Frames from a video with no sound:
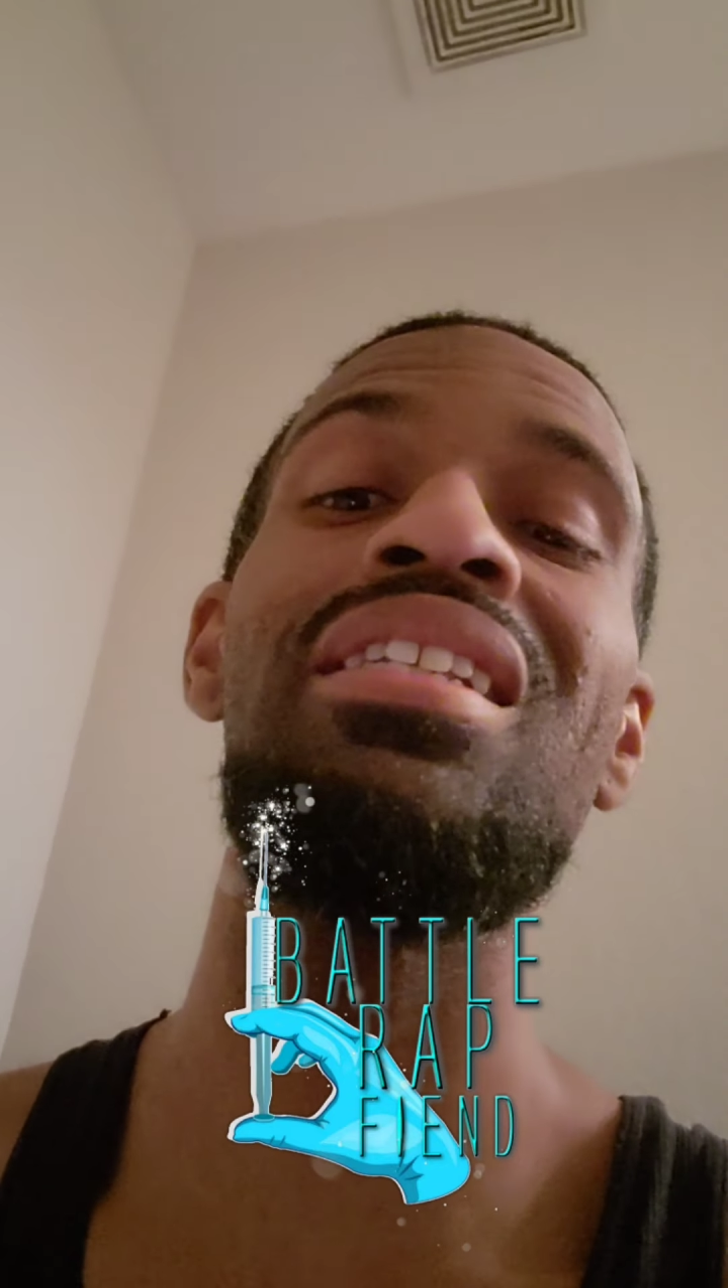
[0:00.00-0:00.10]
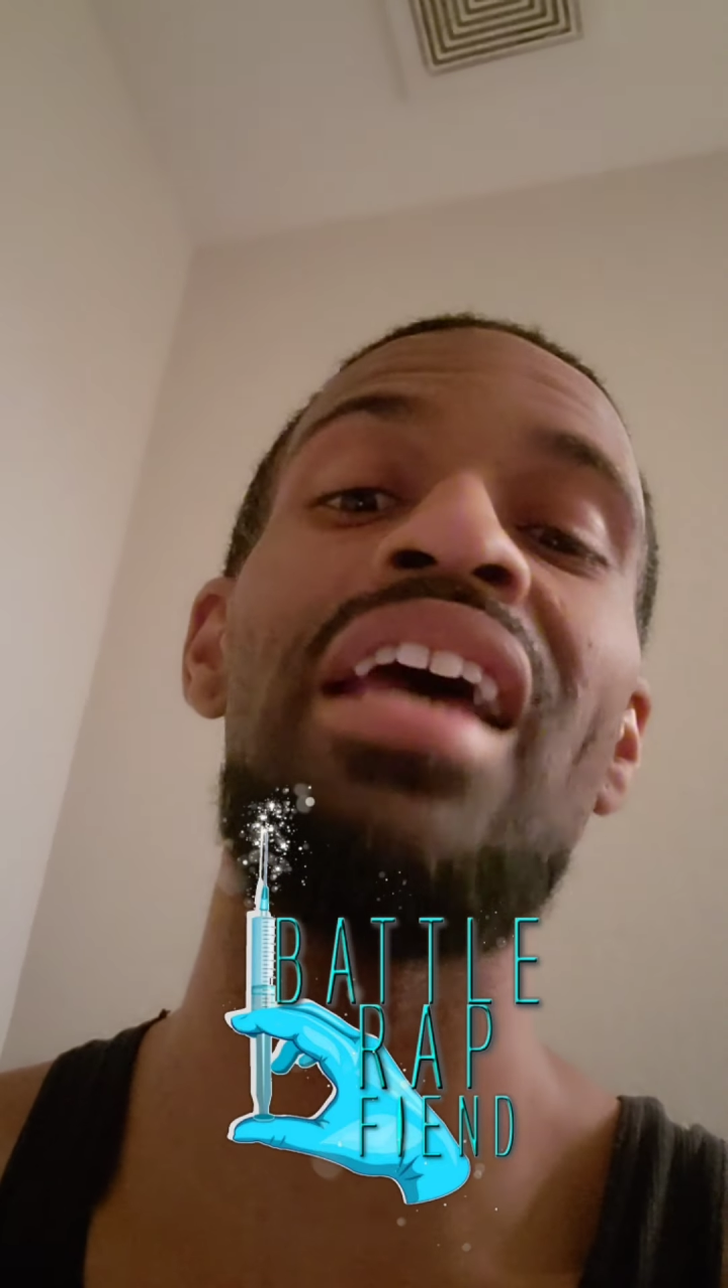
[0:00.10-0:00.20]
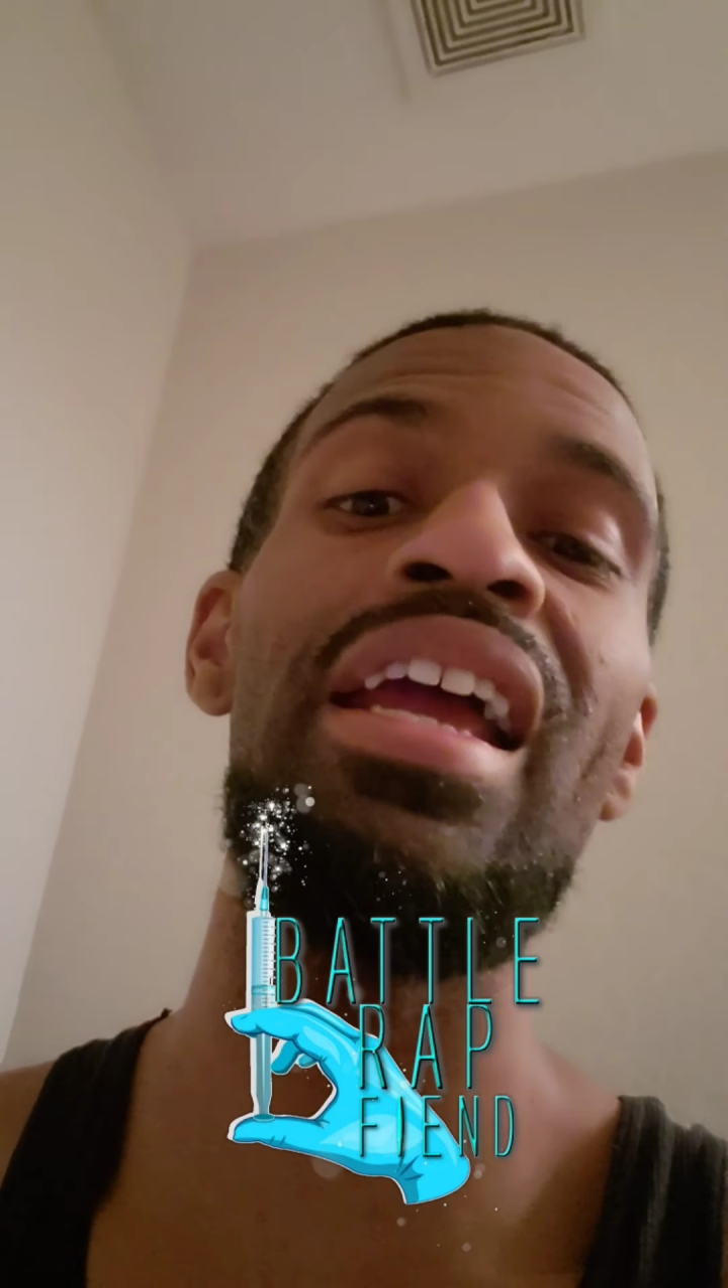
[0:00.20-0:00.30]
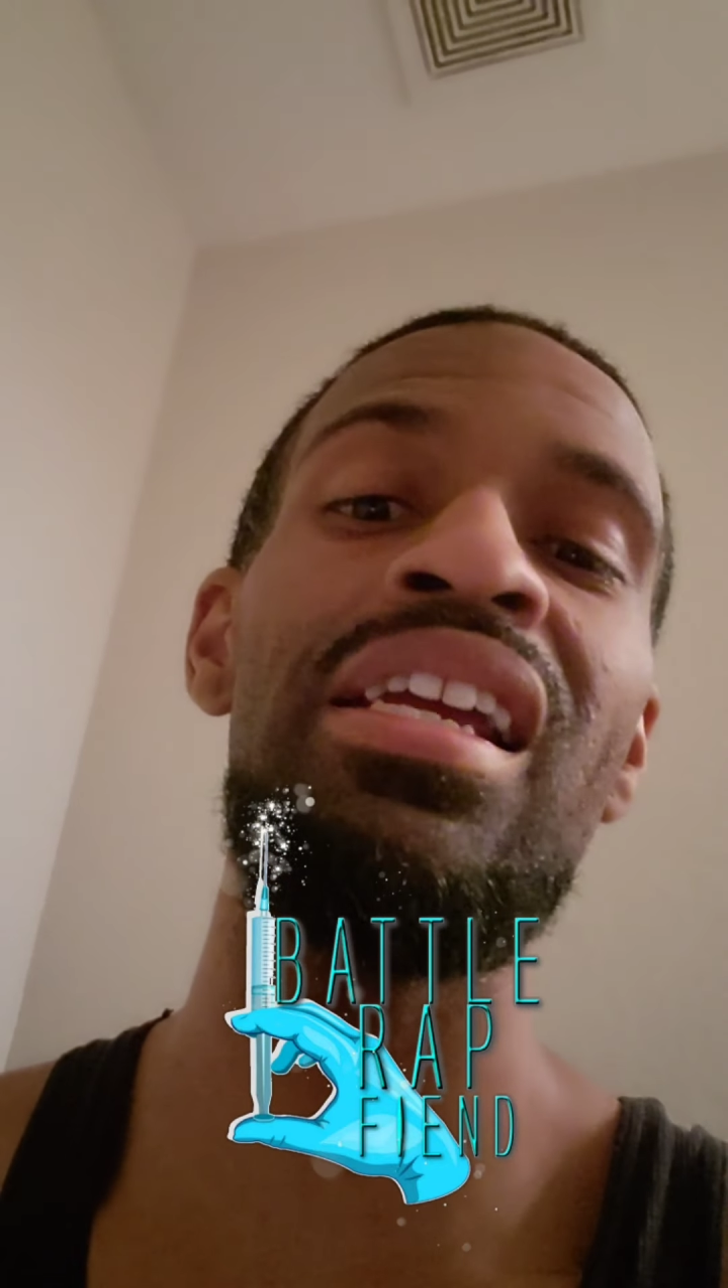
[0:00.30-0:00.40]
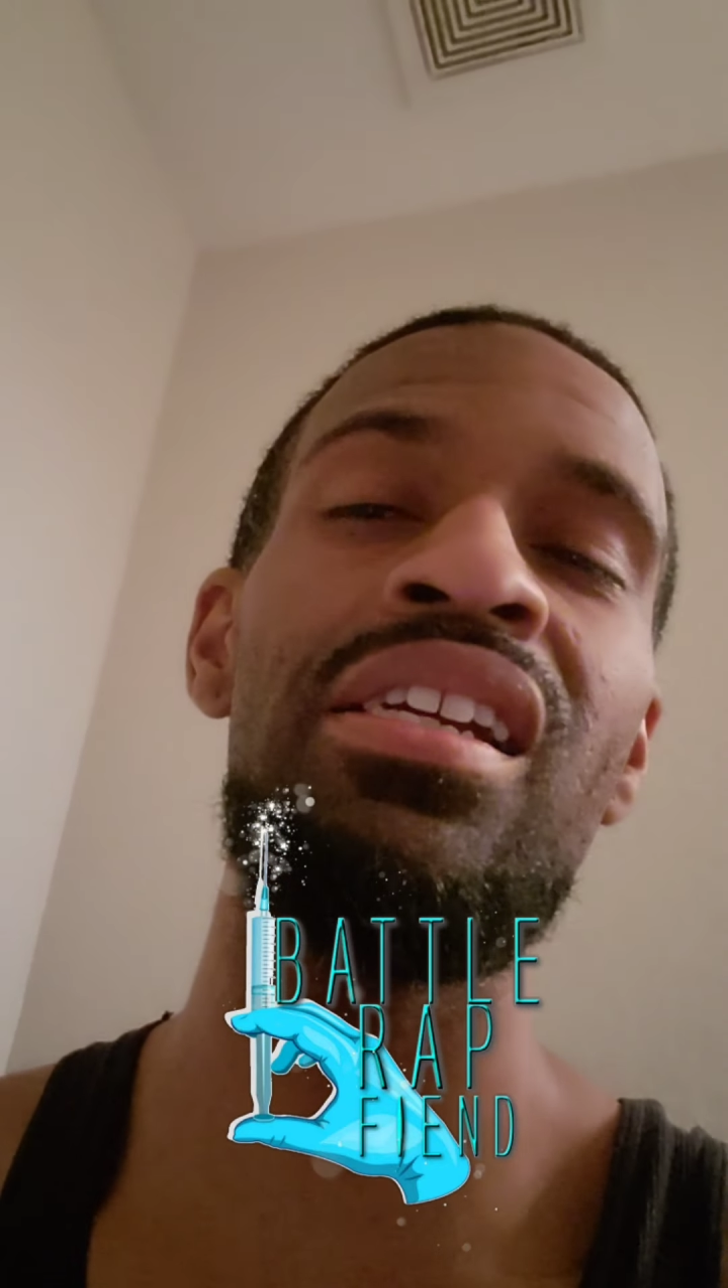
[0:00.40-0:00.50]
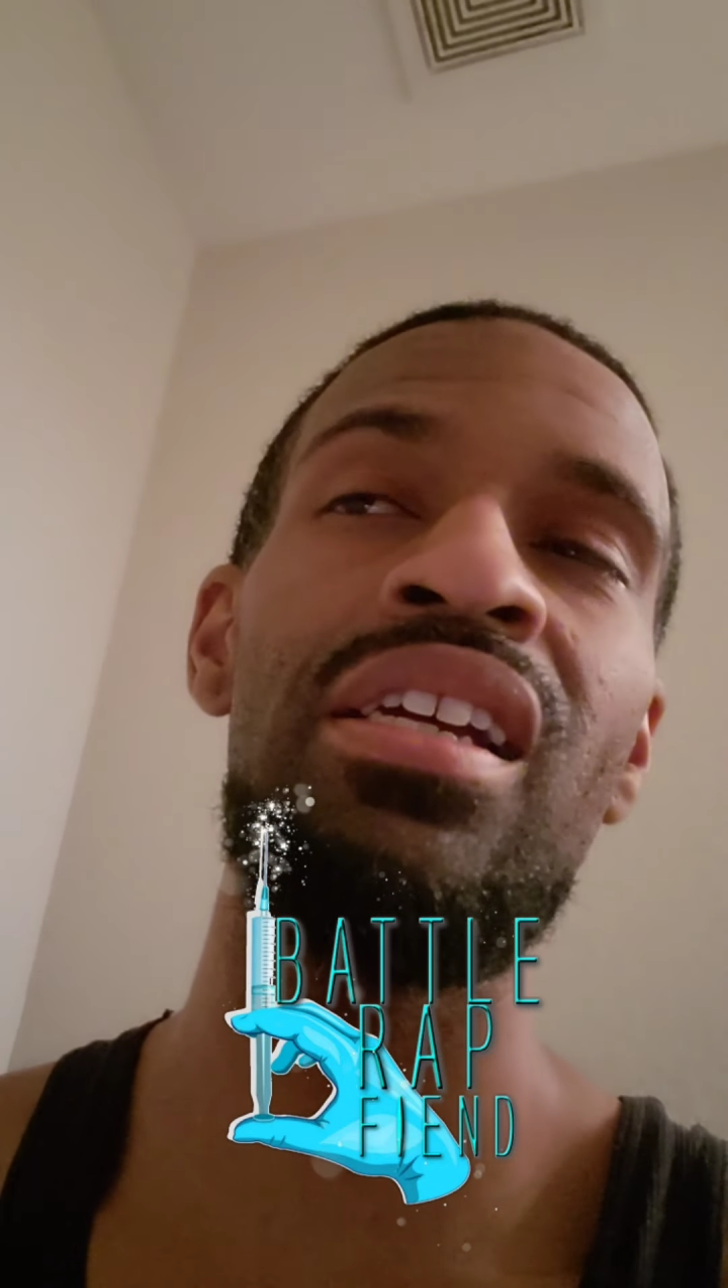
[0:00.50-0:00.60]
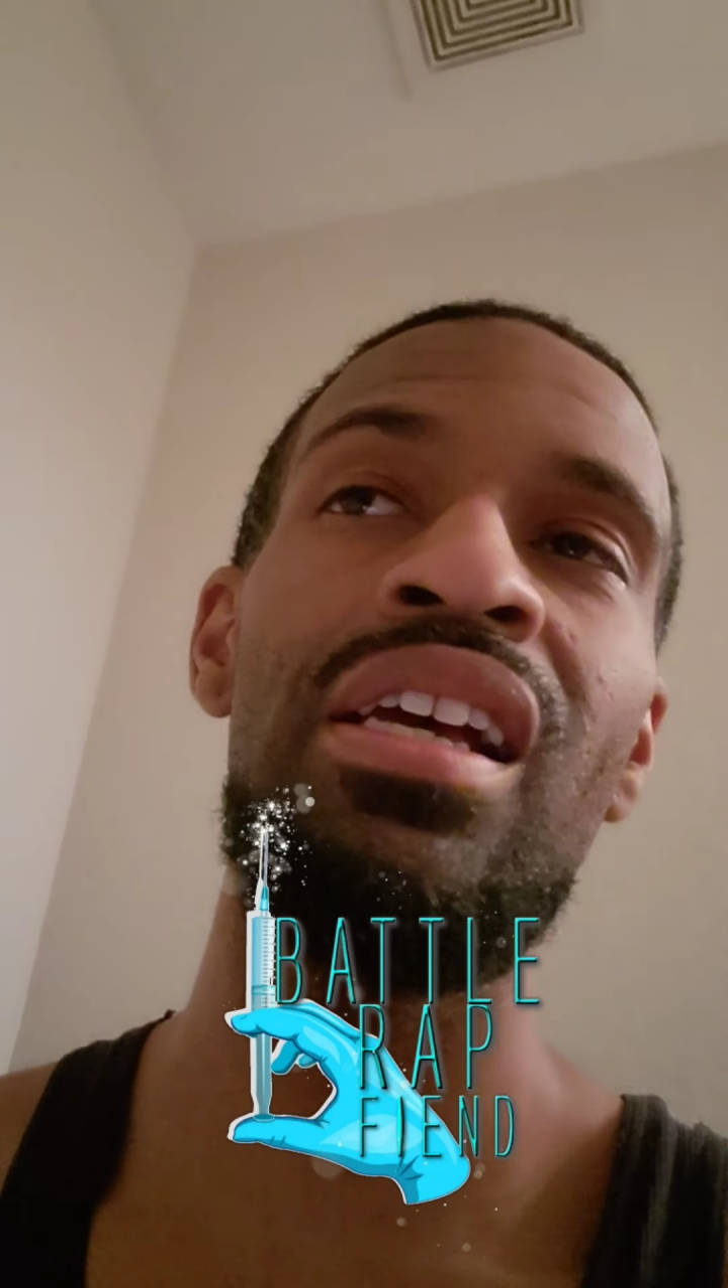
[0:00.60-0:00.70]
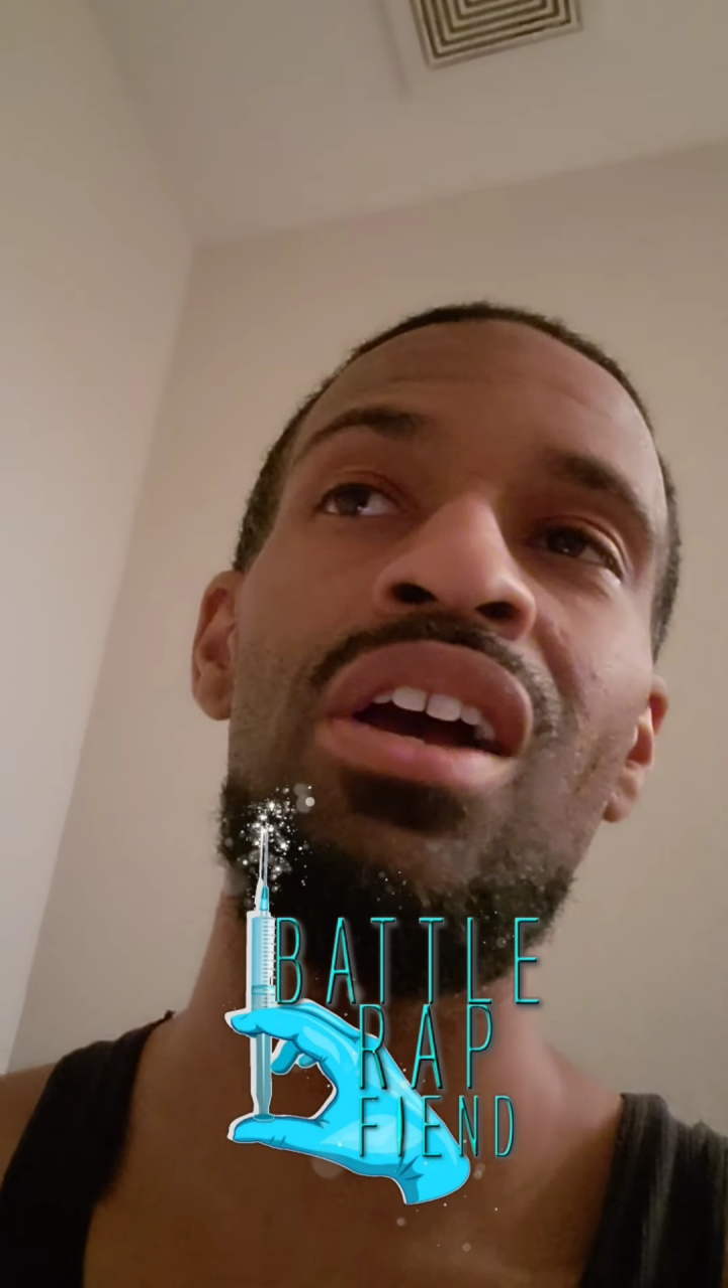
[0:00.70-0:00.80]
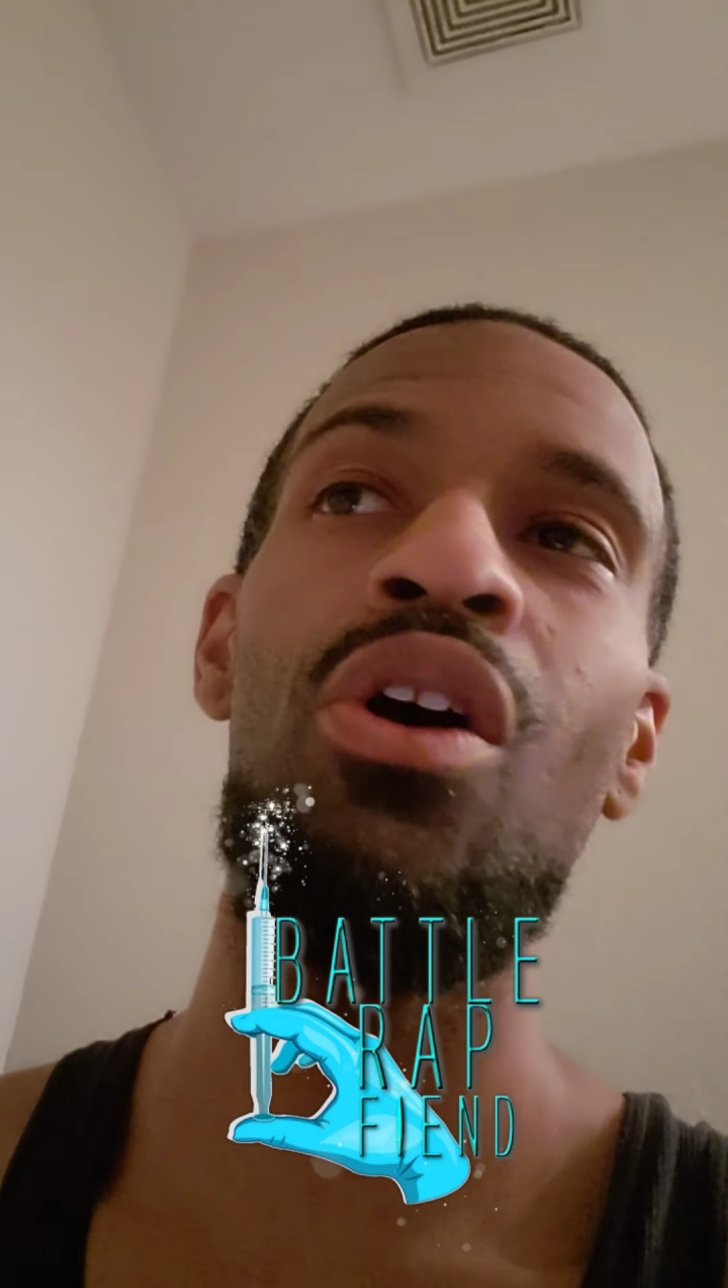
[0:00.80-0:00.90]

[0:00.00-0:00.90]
take,